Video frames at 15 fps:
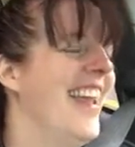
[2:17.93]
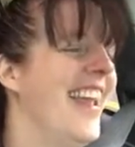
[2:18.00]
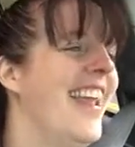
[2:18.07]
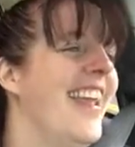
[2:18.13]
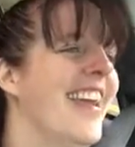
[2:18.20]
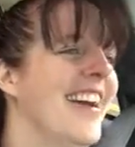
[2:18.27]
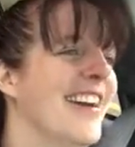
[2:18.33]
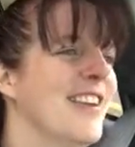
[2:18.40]

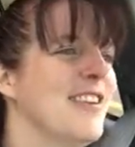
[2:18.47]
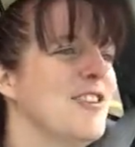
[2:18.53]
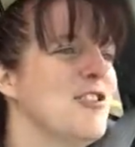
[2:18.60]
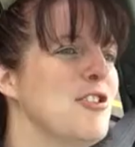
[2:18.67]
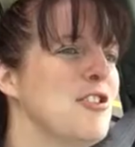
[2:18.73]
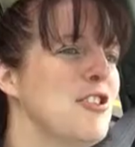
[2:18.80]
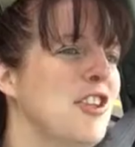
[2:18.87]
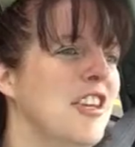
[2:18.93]
And
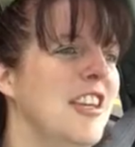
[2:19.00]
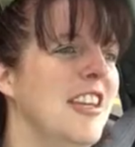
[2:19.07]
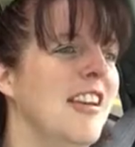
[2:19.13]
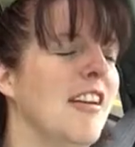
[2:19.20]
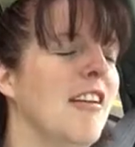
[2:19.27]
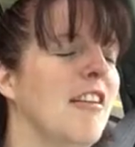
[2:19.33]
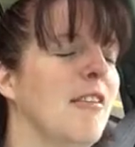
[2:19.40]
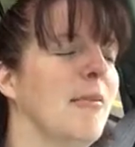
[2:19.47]
she,
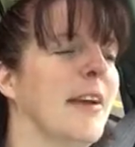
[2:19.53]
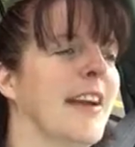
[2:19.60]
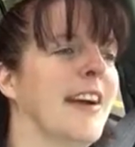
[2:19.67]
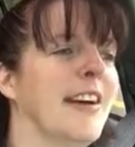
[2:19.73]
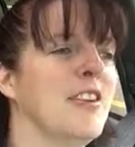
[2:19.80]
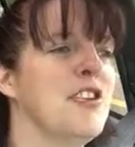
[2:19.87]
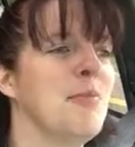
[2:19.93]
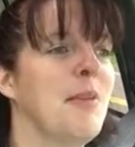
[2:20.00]
oh my
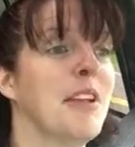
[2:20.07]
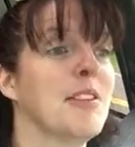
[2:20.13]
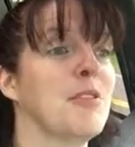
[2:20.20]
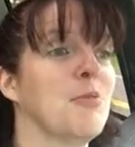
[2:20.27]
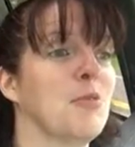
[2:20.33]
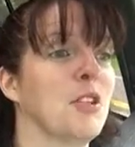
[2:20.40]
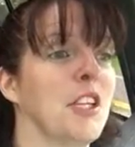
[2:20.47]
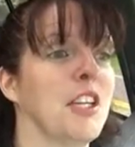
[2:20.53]
God, she makes
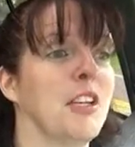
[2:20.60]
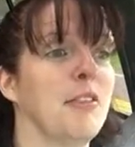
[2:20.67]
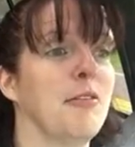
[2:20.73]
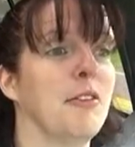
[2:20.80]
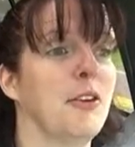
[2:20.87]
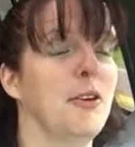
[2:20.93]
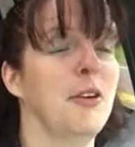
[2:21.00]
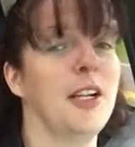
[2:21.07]
some really good
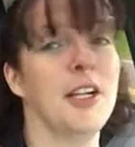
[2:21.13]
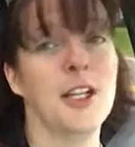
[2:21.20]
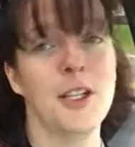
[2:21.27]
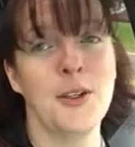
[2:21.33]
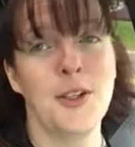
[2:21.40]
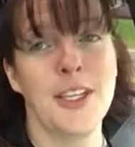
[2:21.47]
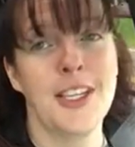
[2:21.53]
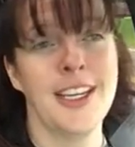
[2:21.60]
food,
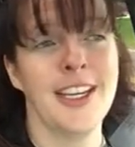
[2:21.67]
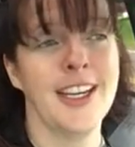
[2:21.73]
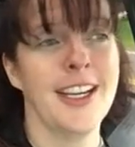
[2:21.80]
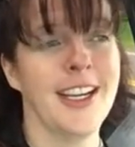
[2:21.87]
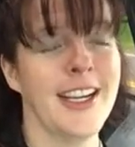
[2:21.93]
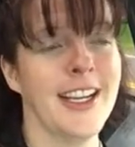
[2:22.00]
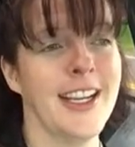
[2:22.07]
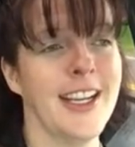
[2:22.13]
including
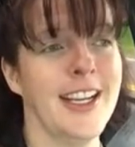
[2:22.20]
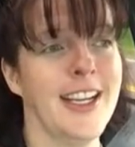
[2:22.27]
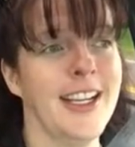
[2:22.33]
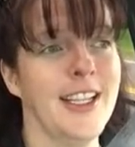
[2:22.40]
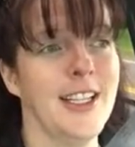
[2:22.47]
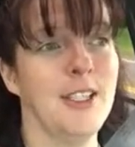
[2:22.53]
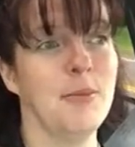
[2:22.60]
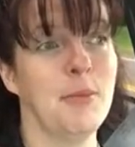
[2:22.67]

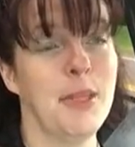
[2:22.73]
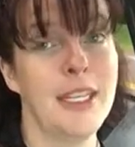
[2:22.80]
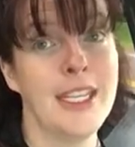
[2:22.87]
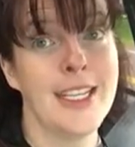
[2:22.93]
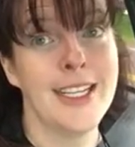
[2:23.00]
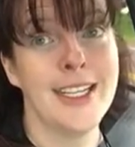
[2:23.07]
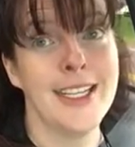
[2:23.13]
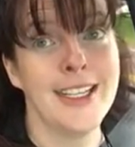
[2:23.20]

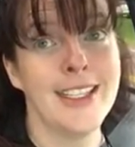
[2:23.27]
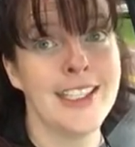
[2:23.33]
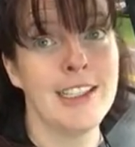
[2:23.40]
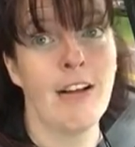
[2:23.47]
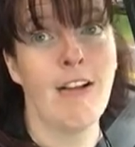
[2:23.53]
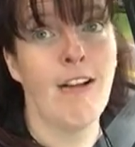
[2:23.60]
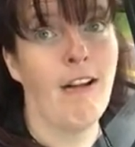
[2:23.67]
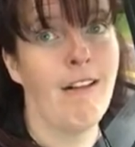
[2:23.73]
lumpia.
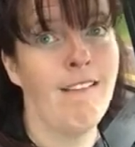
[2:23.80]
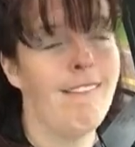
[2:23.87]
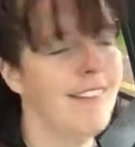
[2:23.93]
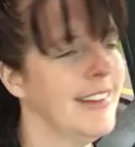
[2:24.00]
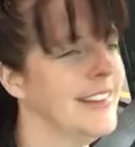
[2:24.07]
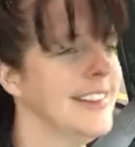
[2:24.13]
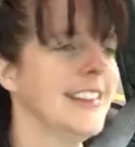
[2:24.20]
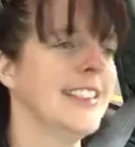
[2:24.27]
Oh.
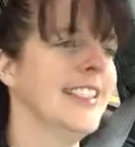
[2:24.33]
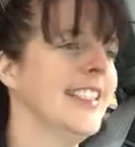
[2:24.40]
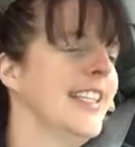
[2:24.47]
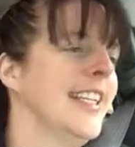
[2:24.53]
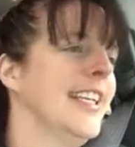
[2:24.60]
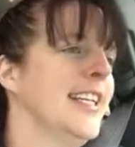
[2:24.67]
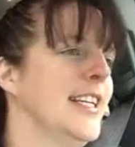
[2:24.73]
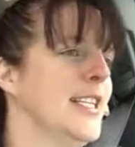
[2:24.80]

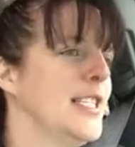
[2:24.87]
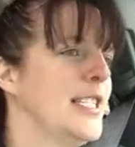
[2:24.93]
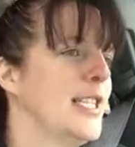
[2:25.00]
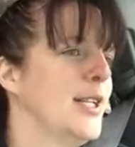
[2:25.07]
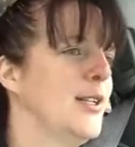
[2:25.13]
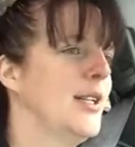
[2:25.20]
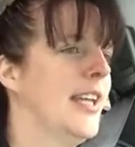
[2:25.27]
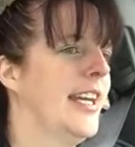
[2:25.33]

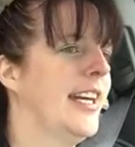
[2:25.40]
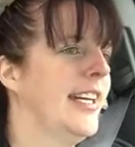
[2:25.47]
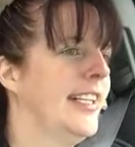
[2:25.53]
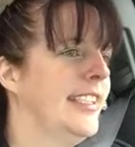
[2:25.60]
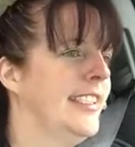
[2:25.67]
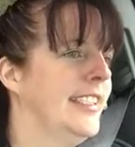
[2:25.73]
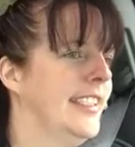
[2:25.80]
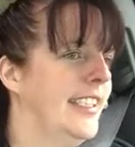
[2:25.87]
So
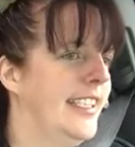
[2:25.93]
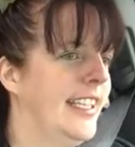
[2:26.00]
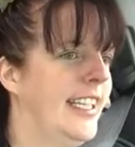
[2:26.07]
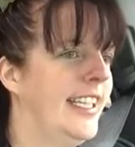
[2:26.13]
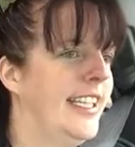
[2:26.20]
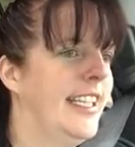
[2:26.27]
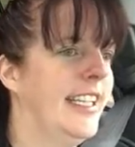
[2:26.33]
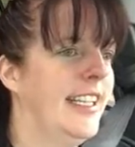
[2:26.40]
yeah,
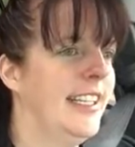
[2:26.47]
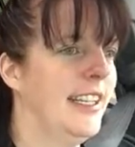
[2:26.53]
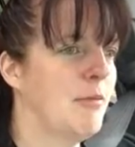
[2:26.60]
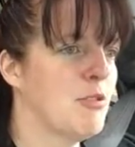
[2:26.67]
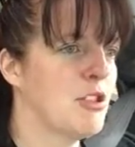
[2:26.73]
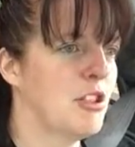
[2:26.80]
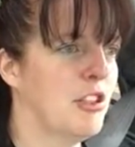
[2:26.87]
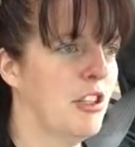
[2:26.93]
and then
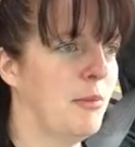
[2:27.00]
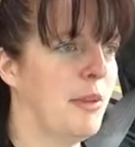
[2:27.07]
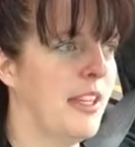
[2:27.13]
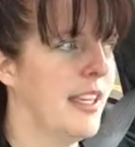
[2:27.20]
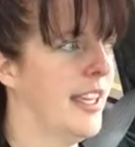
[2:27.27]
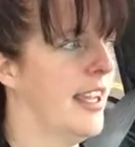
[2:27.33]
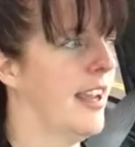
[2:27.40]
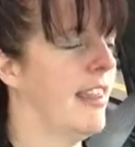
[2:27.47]
I'm sure there'll be
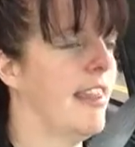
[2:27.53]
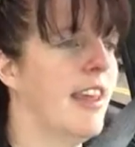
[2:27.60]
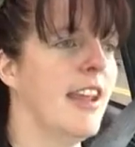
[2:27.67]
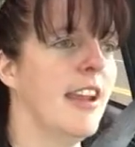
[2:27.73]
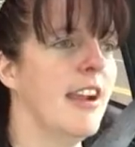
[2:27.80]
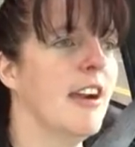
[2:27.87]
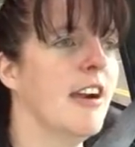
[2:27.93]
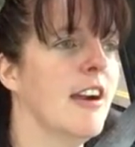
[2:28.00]
cake
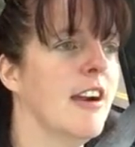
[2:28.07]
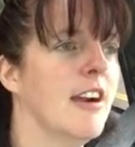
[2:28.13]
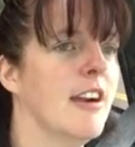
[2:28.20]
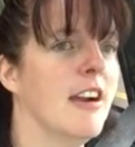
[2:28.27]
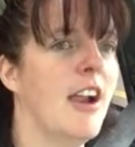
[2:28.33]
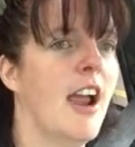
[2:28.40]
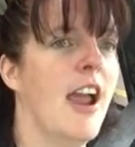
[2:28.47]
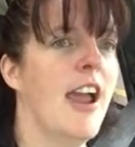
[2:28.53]

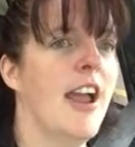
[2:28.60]
there.